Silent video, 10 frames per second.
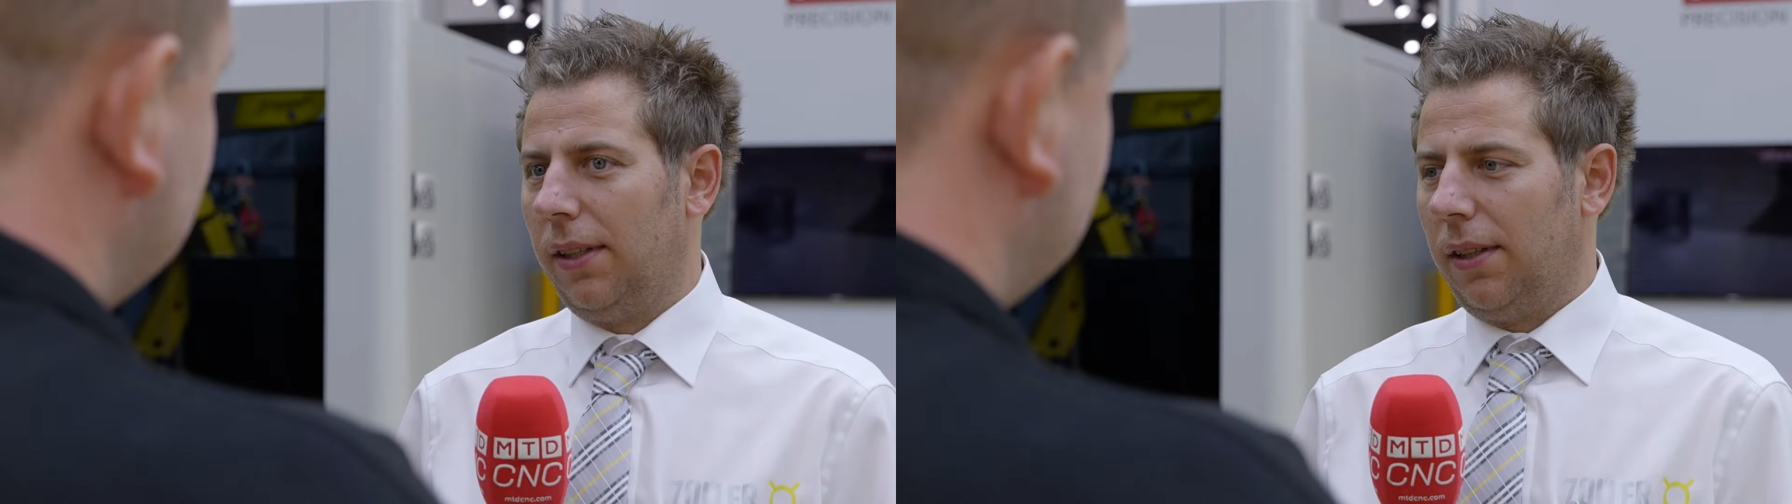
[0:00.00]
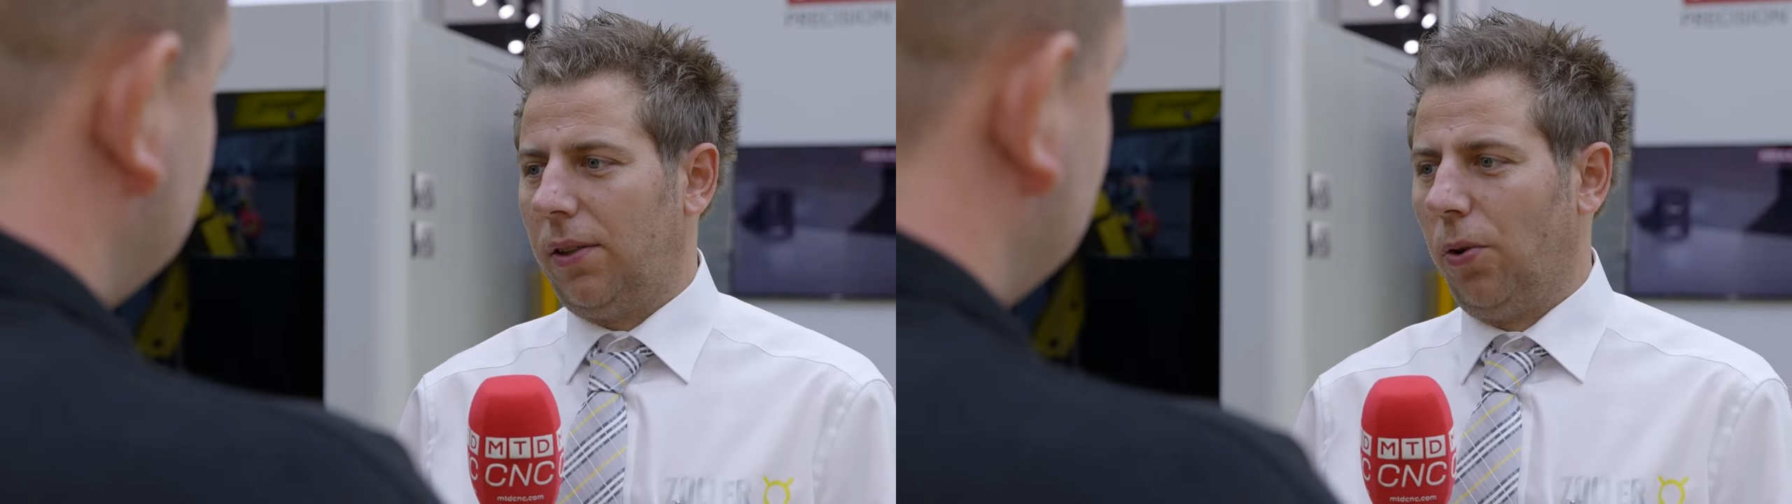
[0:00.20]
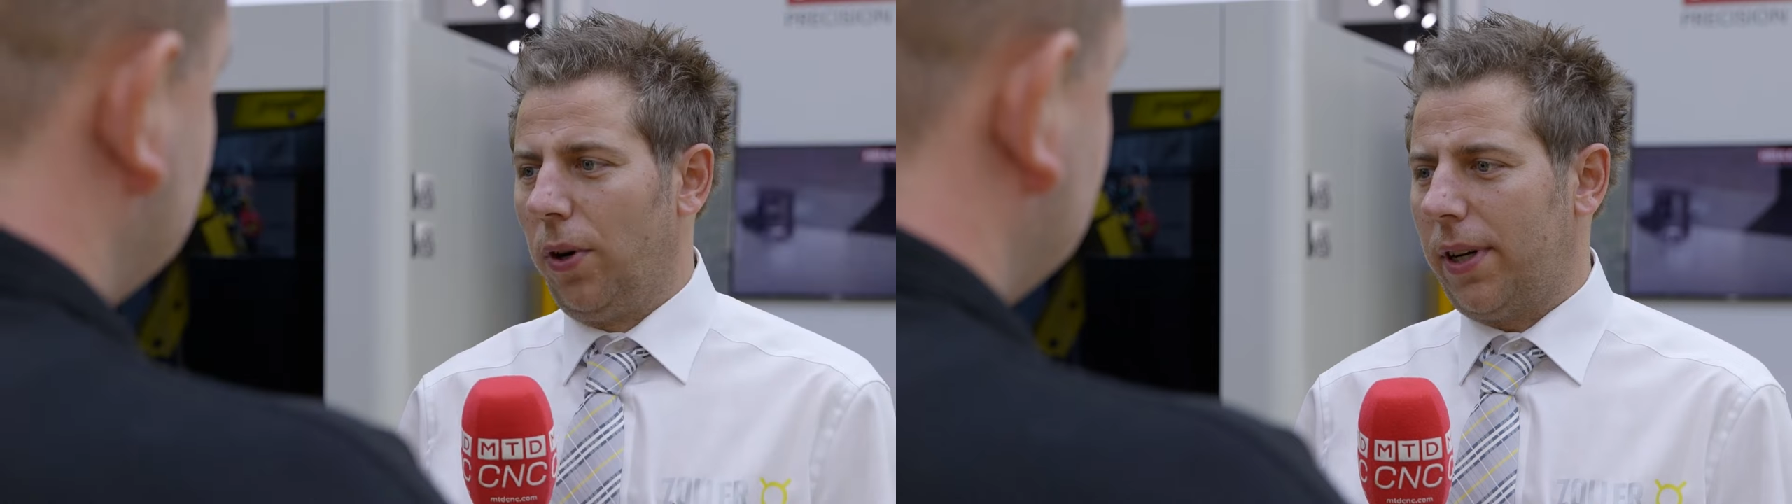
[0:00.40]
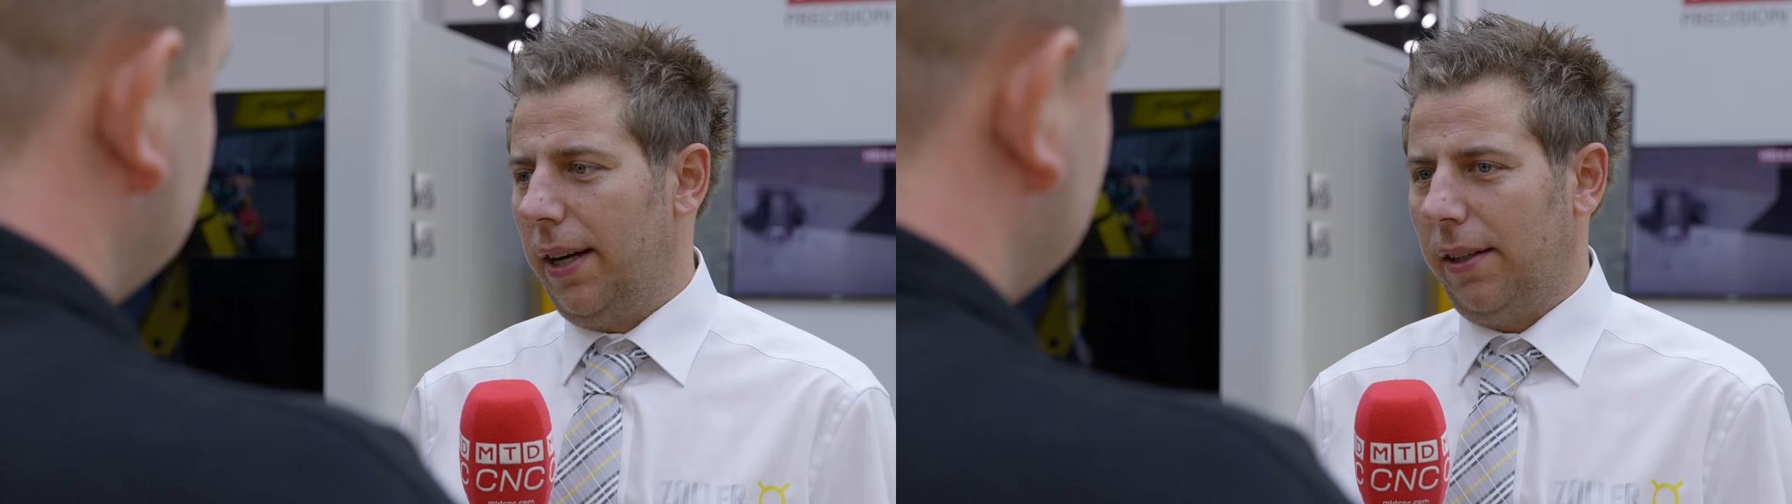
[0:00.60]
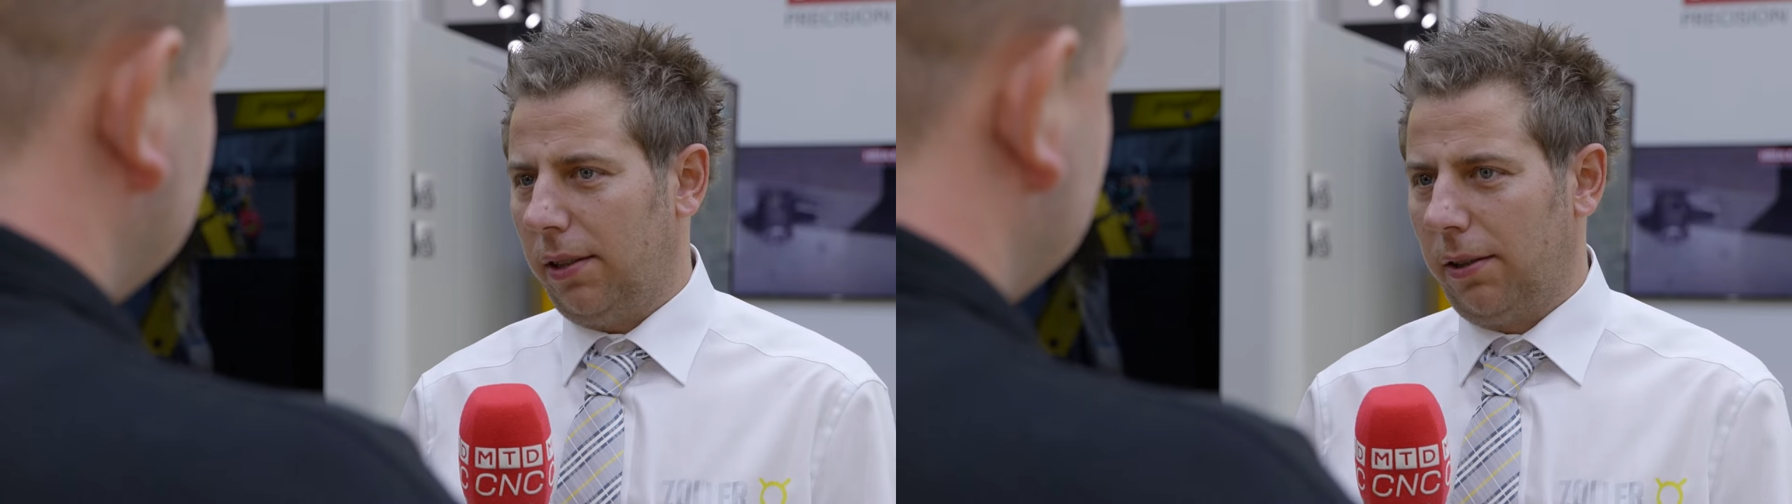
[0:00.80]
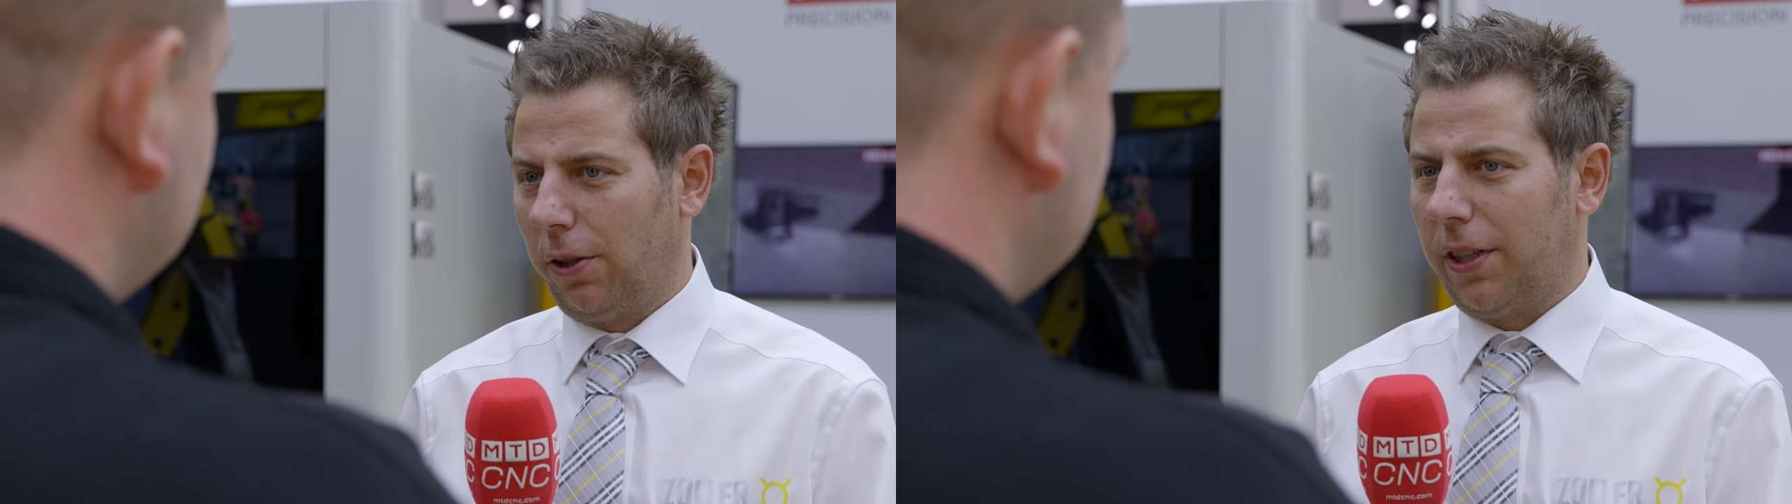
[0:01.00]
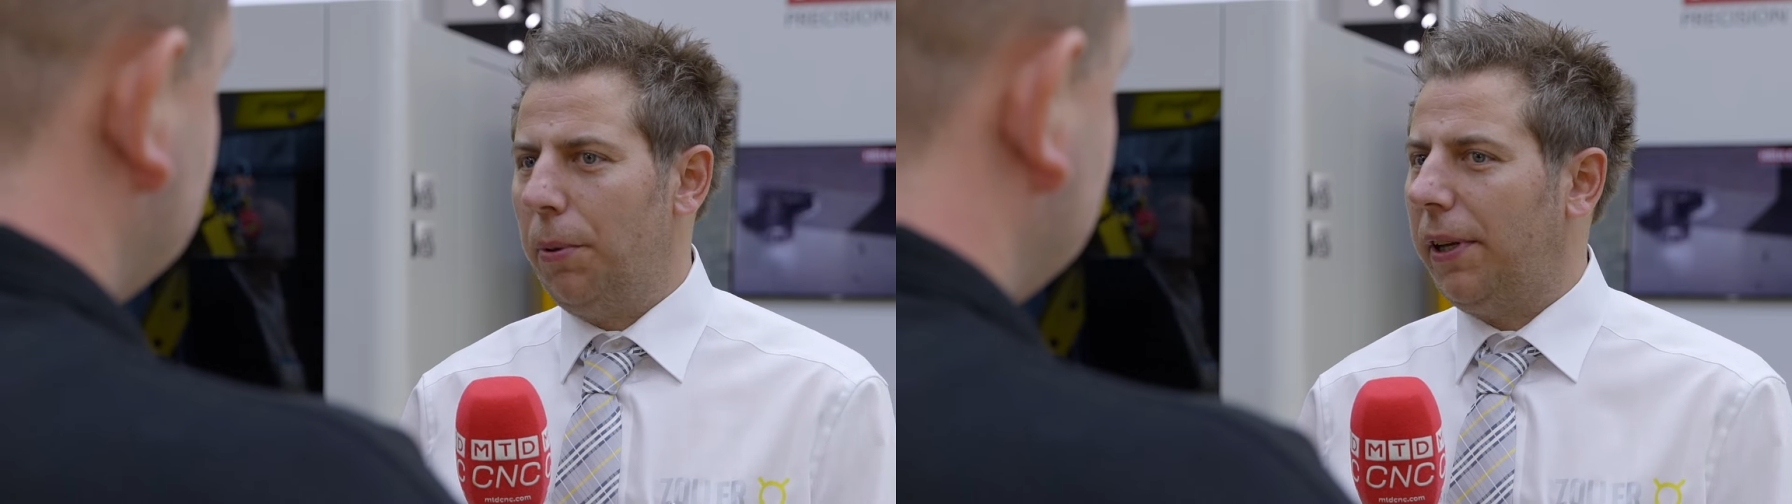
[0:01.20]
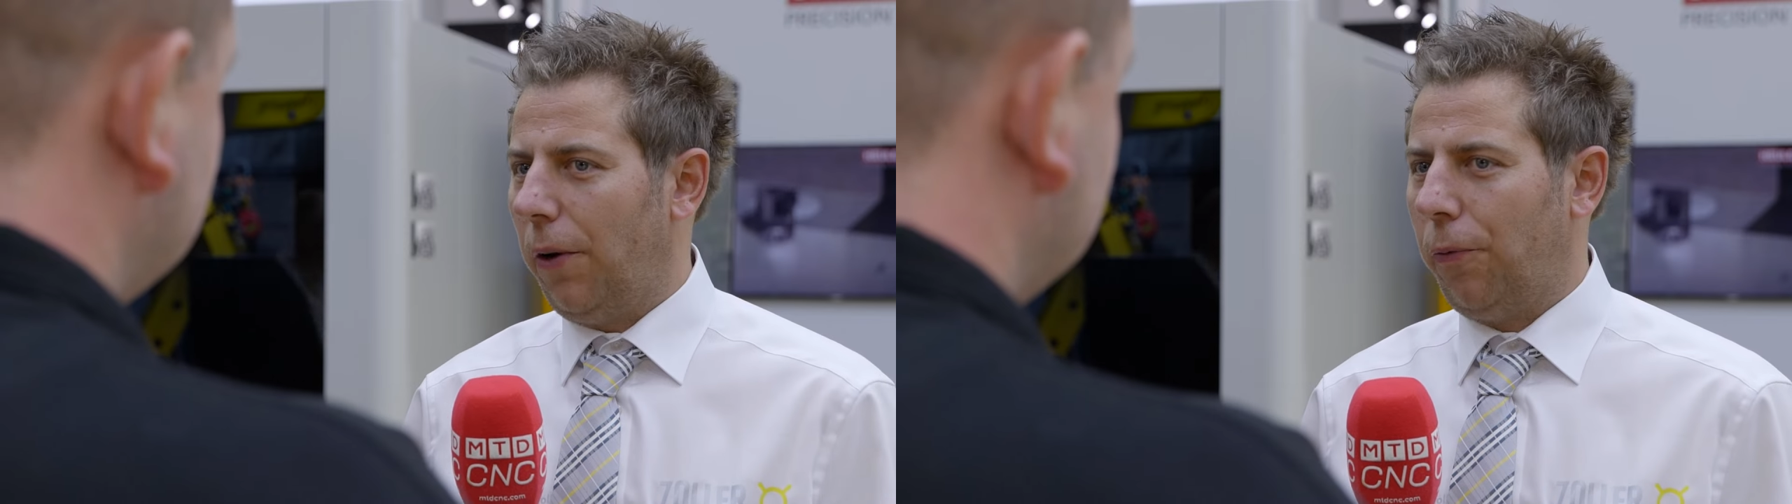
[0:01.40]
The tool cart looks a little
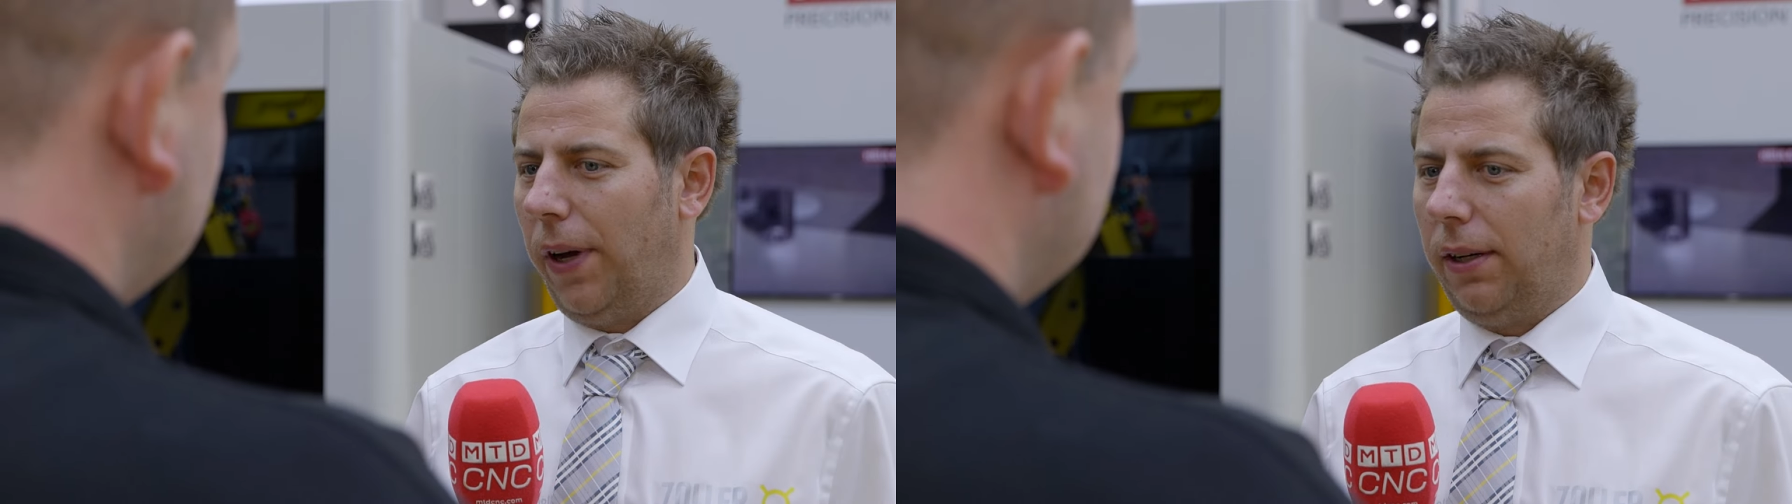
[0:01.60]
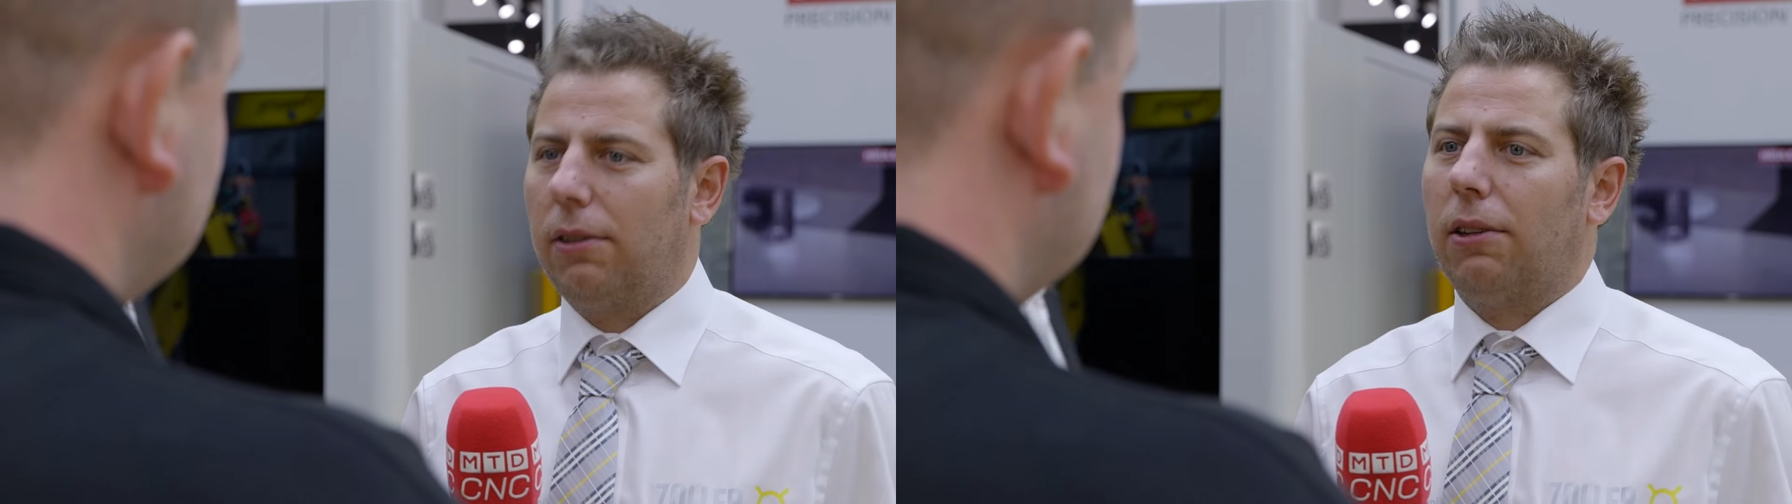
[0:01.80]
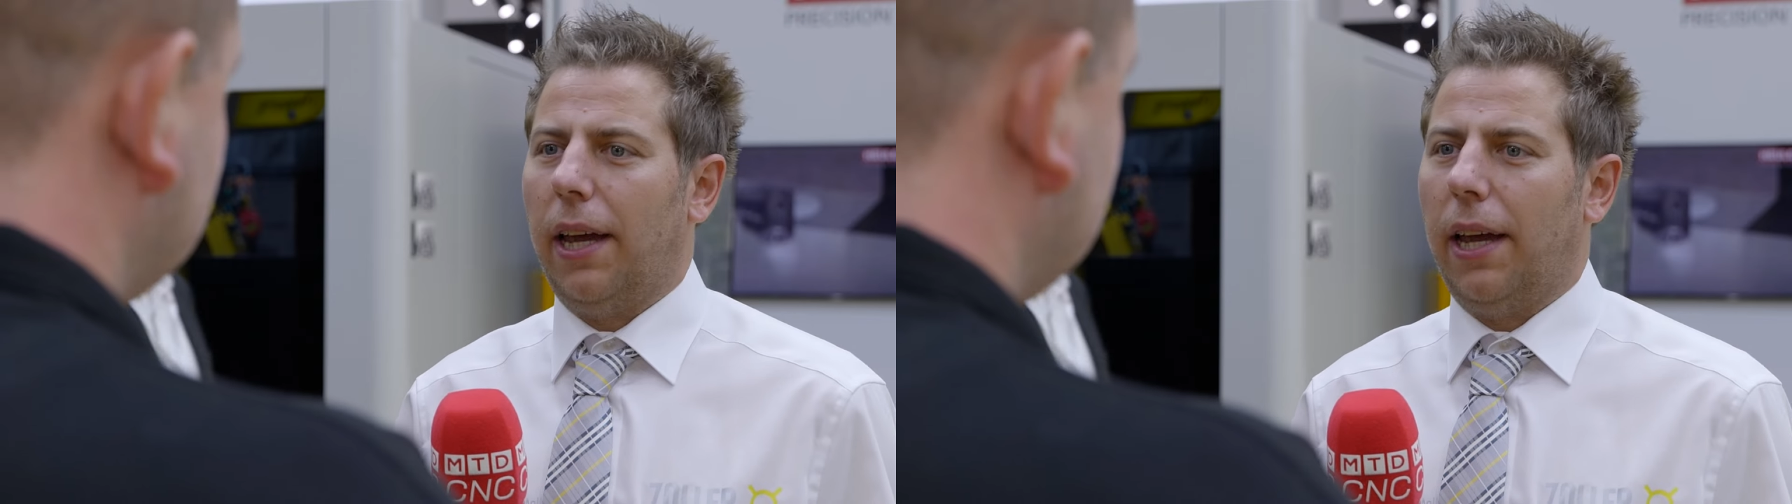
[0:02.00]
bit different,